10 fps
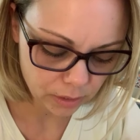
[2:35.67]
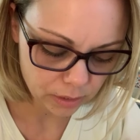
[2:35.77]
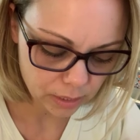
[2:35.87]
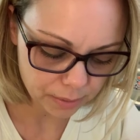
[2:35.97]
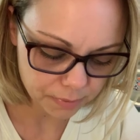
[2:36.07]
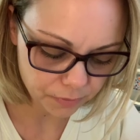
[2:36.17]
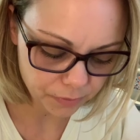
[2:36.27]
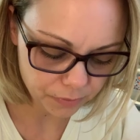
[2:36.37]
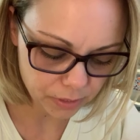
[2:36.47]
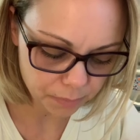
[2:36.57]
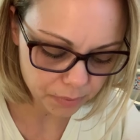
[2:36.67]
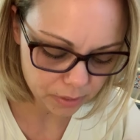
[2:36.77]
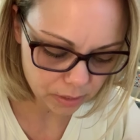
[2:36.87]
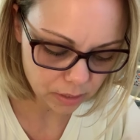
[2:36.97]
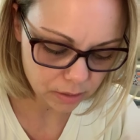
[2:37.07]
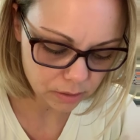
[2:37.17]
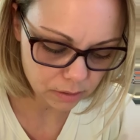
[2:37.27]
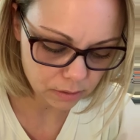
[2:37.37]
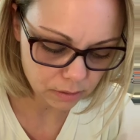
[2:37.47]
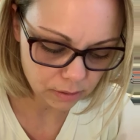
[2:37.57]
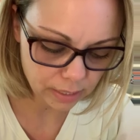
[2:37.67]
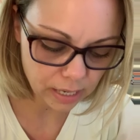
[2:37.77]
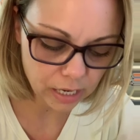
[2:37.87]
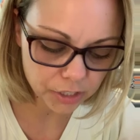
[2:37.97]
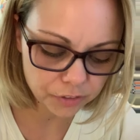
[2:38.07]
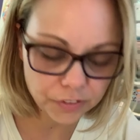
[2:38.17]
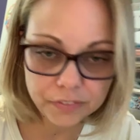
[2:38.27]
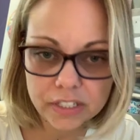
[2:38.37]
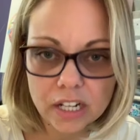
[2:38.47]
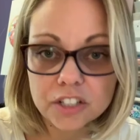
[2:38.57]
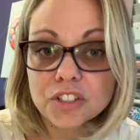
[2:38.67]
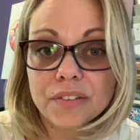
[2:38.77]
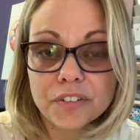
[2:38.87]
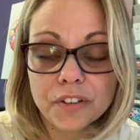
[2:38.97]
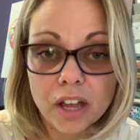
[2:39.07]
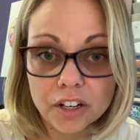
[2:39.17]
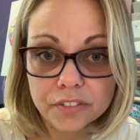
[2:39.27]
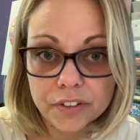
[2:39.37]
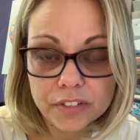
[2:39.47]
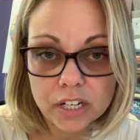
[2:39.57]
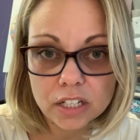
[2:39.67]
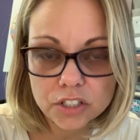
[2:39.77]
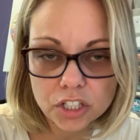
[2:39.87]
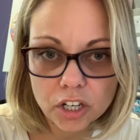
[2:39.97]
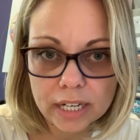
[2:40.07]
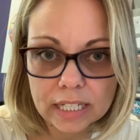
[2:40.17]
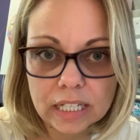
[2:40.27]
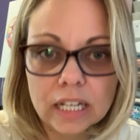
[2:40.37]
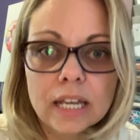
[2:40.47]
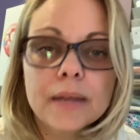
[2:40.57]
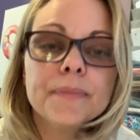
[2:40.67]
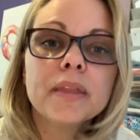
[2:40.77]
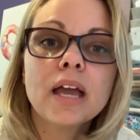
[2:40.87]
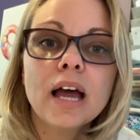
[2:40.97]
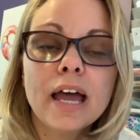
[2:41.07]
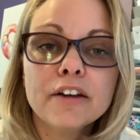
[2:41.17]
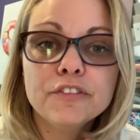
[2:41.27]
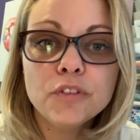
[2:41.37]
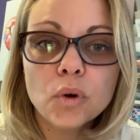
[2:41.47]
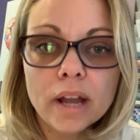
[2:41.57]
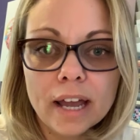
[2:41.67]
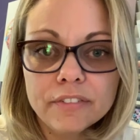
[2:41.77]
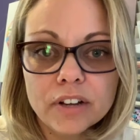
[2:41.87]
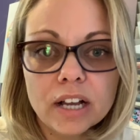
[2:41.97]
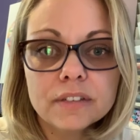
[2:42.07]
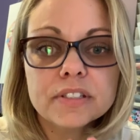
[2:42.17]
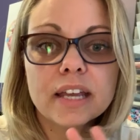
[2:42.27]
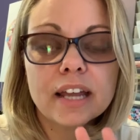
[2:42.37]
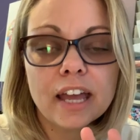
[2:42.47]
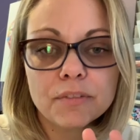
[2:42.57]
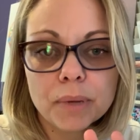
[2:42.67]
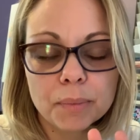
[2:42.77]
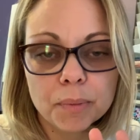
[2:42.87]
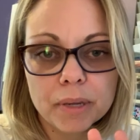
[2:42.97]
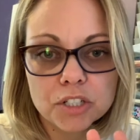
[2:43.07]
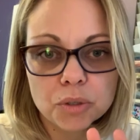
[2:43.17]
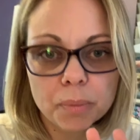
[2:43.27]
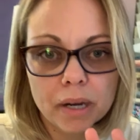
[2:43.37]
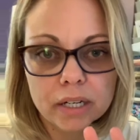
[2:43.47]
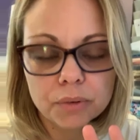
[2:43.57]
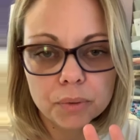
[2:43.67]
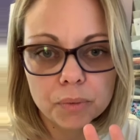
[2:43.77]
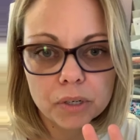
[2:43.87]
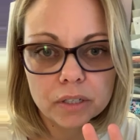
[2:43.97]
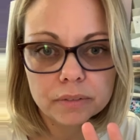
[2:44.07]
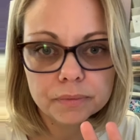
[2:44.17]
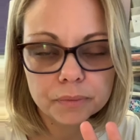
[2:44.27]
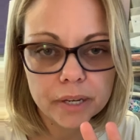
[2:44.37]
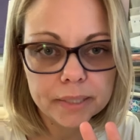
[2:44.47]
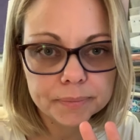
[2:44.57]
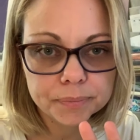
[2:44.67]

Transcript: times 15%? Yeah, $150. So I have $150 in credit. I have 4 half offs and I have my perpetual party reward, right?